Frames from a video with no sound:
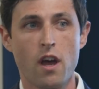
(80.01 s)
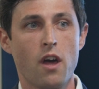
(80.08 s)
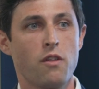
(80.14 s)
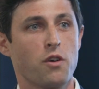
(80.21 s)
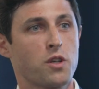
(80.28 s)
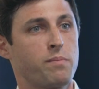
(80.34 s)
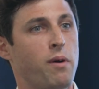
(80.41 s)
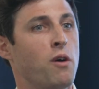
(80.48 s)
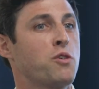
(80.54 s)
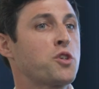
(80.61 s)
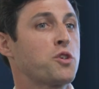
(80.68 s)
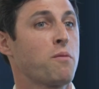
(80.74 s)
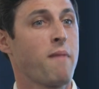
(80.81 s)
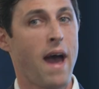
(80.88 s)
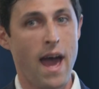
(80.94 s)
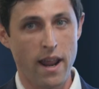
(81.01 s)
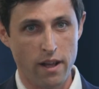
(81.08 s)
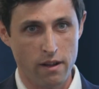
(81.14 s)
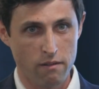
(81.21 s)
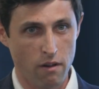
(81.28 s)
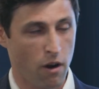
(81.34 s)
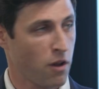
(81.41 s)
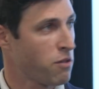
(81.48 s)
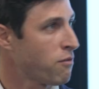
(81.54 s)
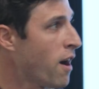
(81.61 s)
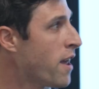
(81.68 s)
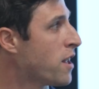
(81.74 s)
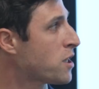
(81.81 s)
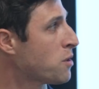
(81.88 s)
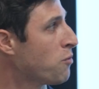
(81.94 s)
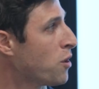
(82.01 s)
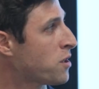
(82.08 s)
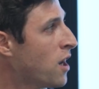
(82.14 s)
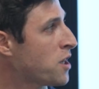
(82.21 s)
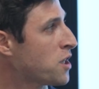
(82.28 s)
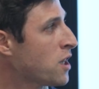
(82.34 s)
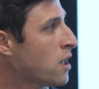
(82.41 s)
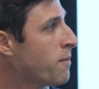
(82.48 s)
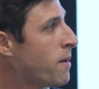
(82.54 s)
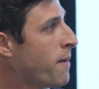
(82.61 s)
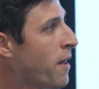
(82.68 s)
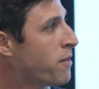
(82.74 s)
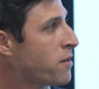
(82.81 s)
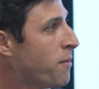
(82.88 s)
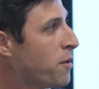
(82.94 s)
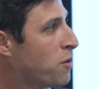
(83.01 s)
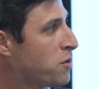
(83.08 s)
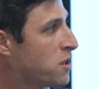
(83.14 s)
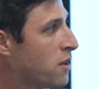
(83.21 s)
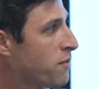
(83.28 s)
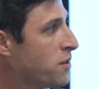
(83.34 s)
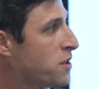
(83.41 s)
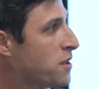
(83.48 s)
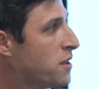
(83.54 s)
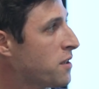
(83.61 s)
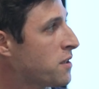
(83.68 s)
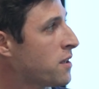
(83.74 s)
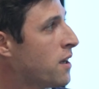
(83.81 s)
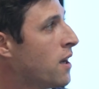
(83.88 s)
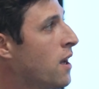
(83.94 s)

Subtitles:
there's post-traumatic arthritis, and we'll touch a little bit about some of those differences.